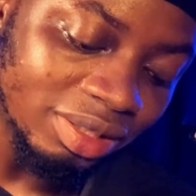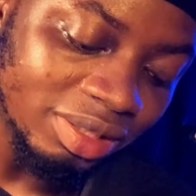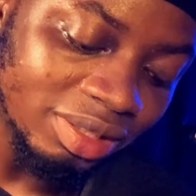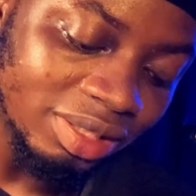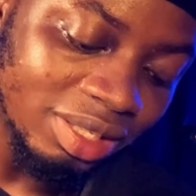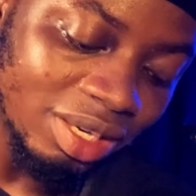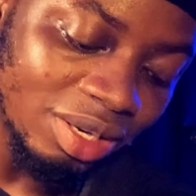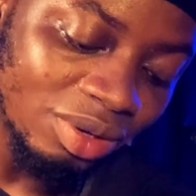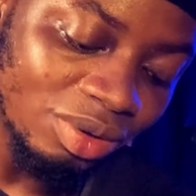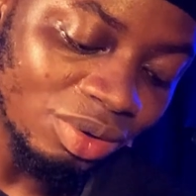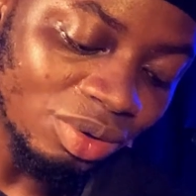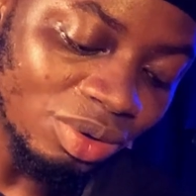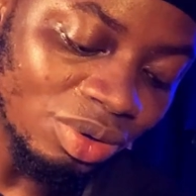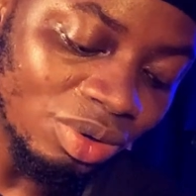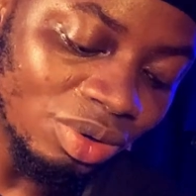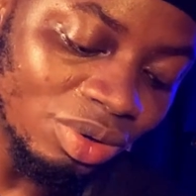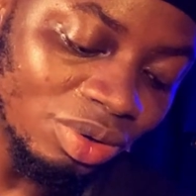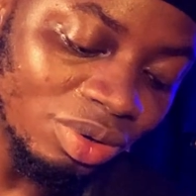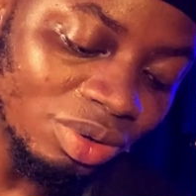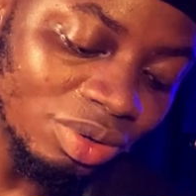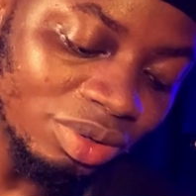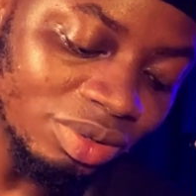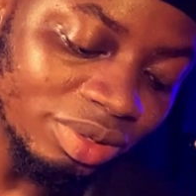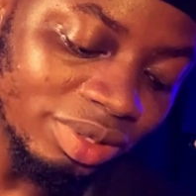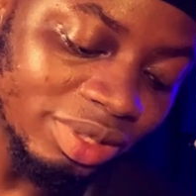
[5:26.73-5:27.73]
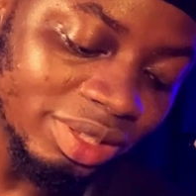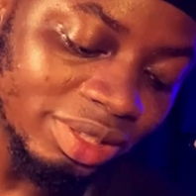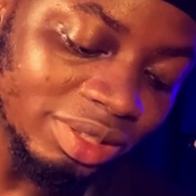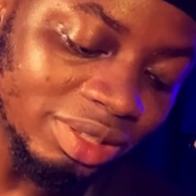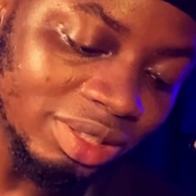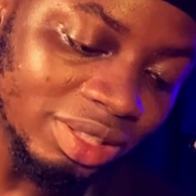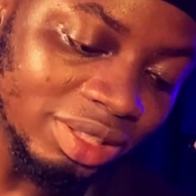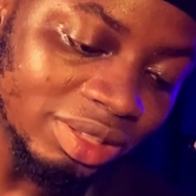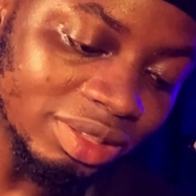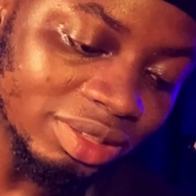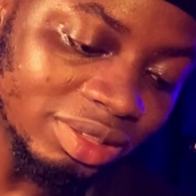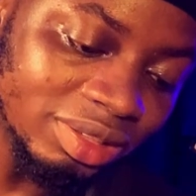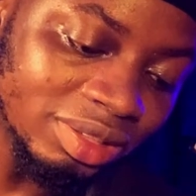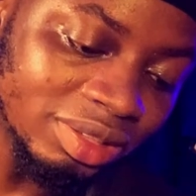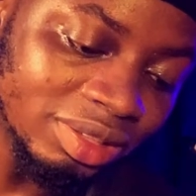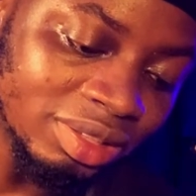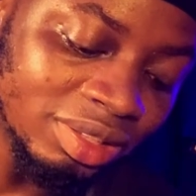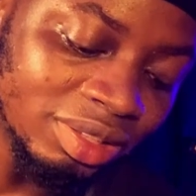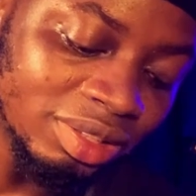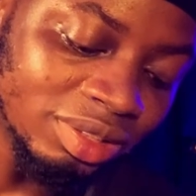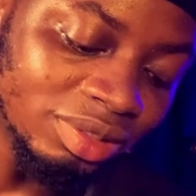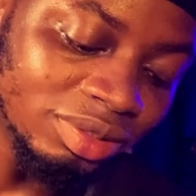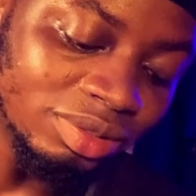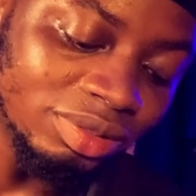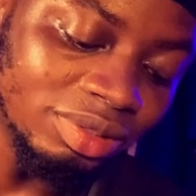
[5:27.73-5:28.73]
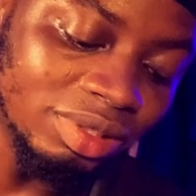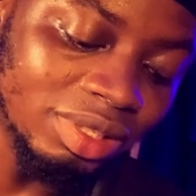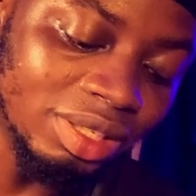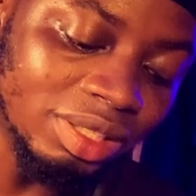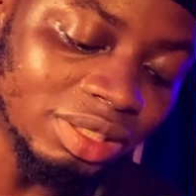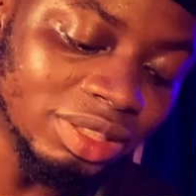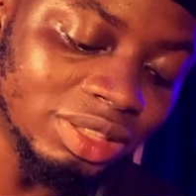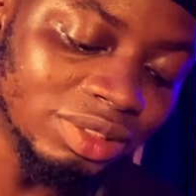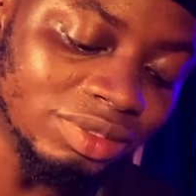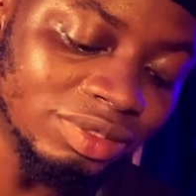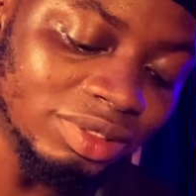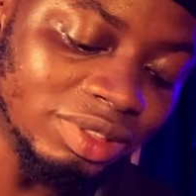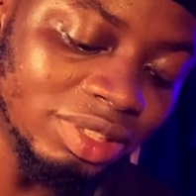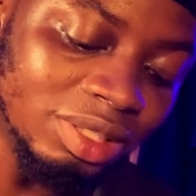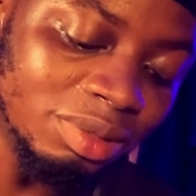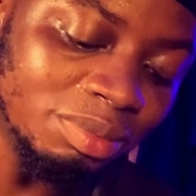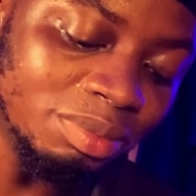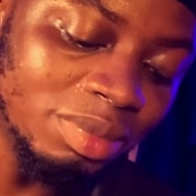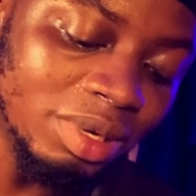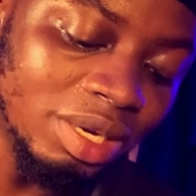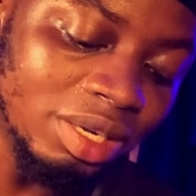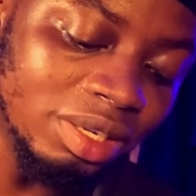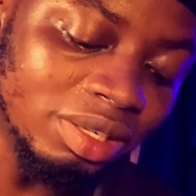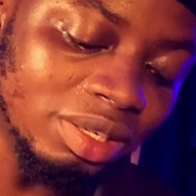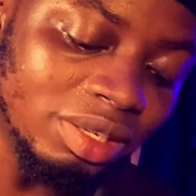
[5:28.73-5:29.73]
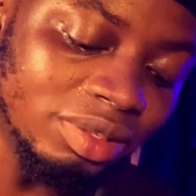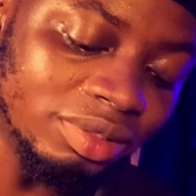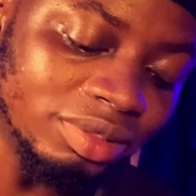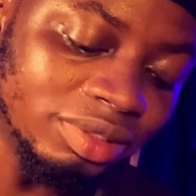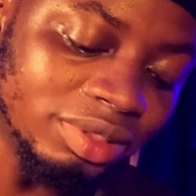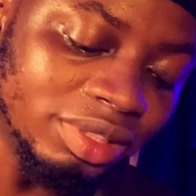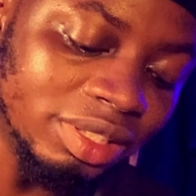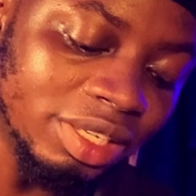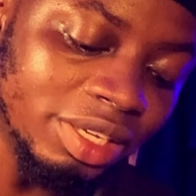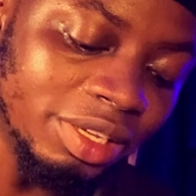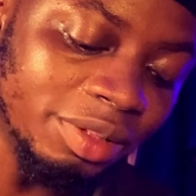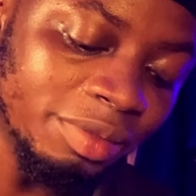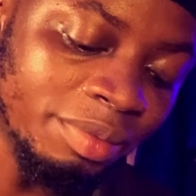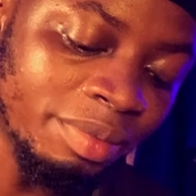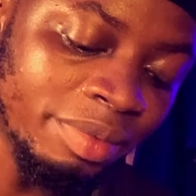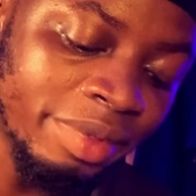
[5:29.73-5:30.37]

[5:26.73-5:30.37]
either color or gradient. You can give it a background here.